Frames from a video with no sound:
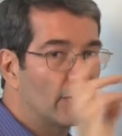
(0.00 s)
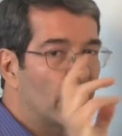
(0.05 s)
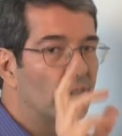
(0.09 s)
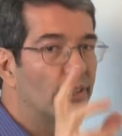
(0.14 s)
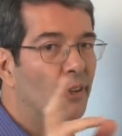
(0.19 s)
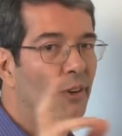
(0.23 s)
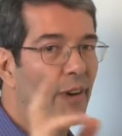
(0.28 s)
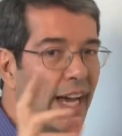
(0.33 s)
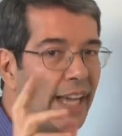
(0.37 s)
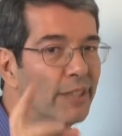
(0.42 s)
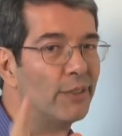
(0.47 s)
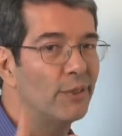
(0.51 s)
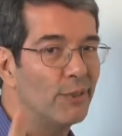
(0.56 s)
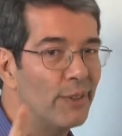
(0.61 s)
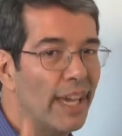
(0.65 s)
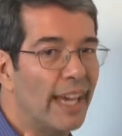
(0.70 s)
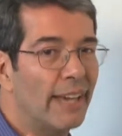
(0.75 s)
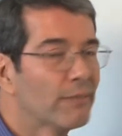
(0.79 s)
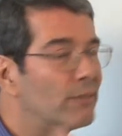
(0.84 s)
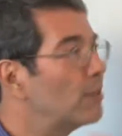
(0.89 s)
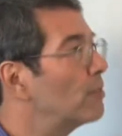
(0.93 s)
although I do
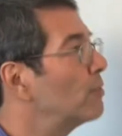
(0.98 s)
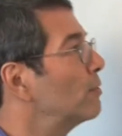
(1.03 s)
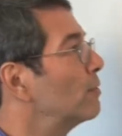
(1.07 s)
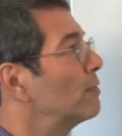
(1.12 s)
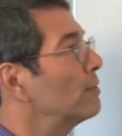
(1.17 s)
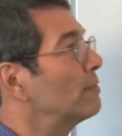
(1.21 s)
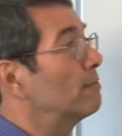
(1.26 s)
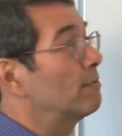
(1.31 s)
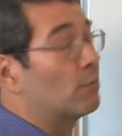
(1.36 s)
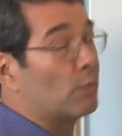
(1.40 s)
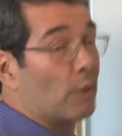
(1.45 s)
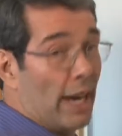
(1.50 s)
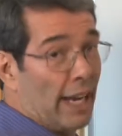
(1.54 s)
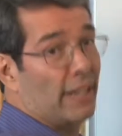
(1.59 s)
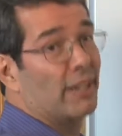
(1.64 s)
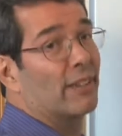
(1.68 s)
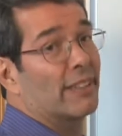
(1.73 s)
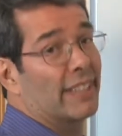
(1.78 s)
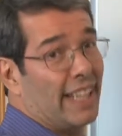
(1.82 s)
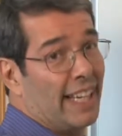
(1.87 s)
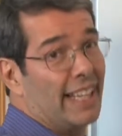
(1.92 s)
have to
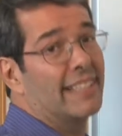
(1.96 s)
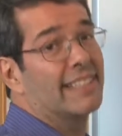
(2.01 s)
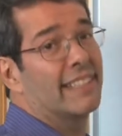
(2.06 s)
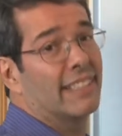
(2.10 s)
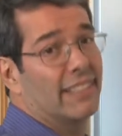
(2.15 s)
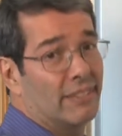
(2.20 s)
recognize,